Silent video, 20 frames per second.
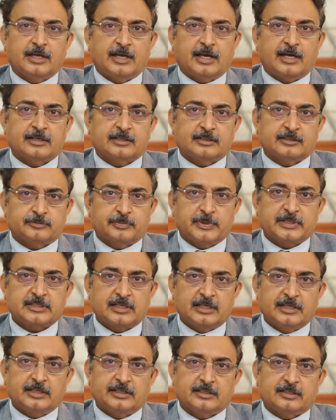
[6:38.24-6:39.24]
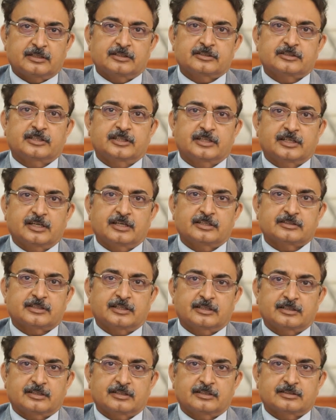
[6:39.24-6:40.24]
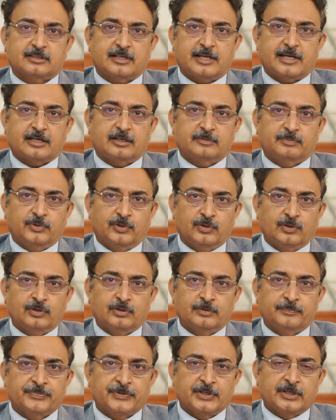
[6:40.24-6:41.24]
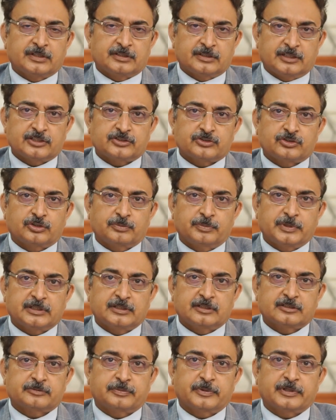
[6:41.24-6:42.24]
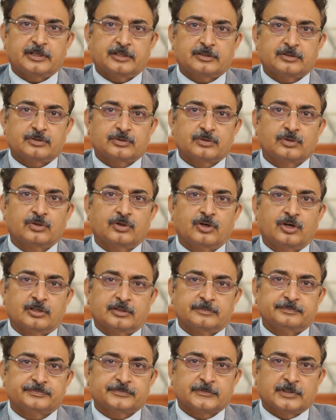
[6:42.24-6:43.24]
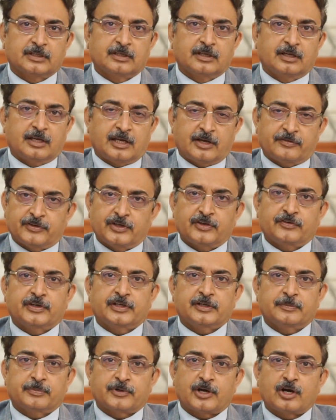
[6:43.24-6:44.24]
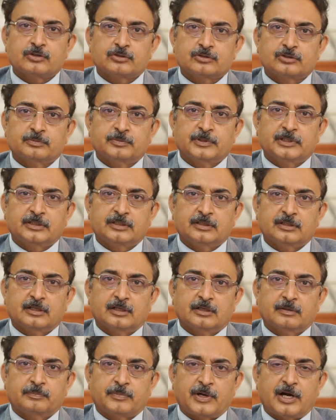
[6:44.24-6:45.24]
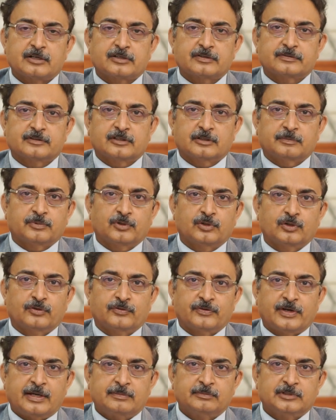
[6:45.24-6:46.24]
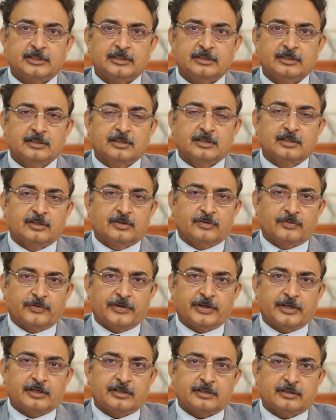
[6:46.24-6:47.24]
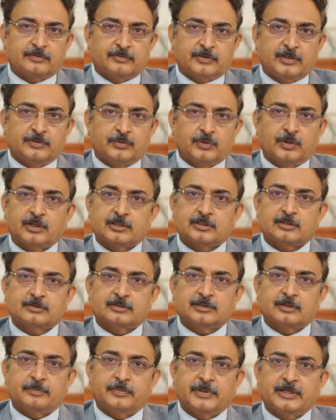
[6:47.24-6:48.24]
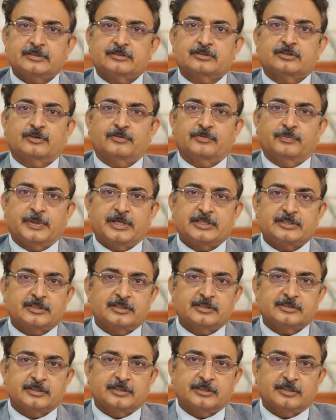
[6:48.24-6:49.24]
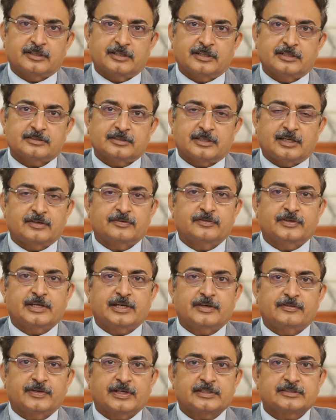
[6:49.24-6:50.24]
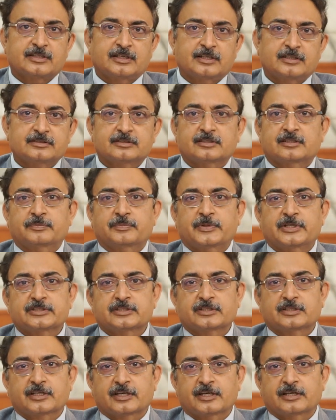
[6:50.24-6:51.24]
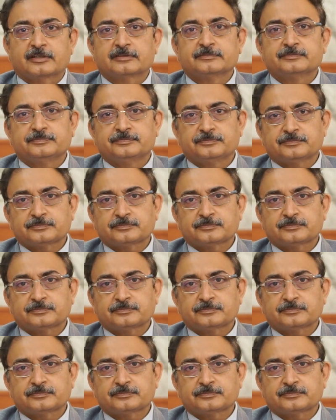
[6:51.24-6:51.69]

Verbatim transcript: And especially in tertiary care centers like Apollo, this should be the spirit to go on. And we are very proud to be part of the Apollo family where we work to the best of patients' interest and we have excellence in patient care.